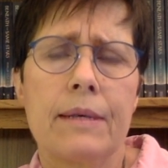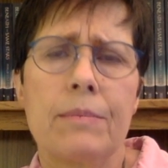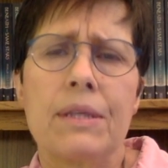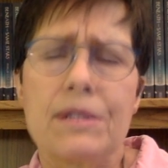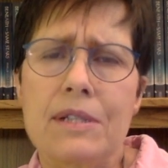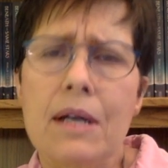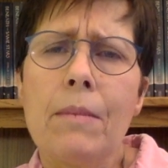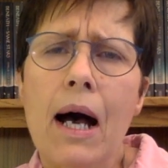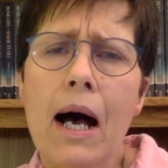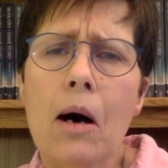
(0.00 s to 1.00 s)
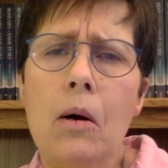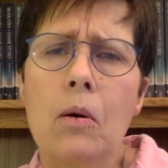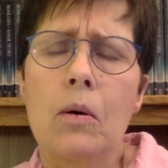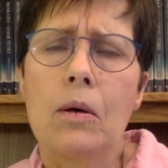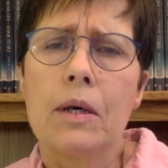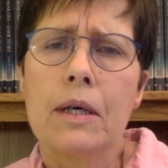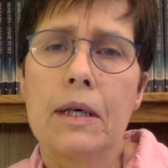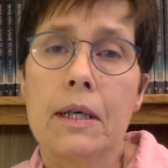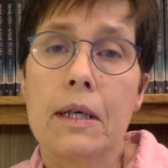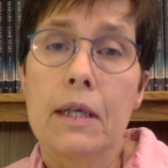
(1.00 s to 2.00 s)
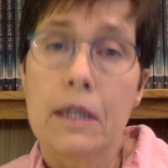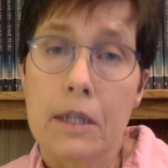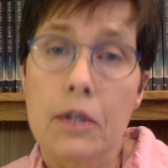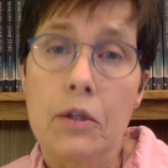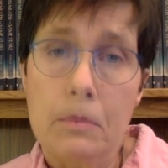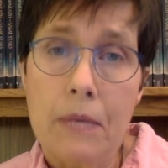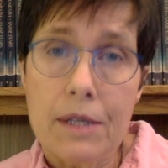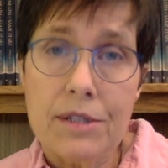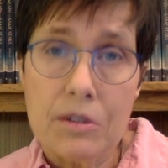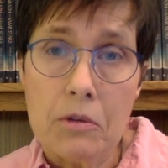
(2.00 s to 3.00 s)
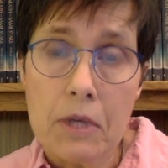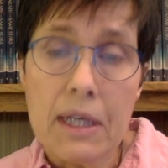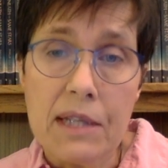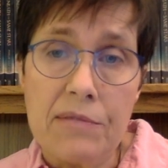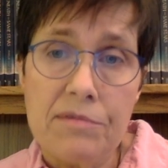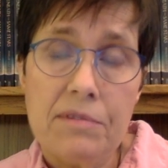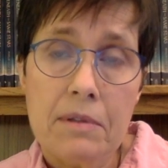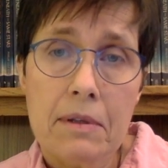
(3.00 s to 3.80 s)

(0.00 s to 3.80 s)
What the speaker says: but somehow you must grieve.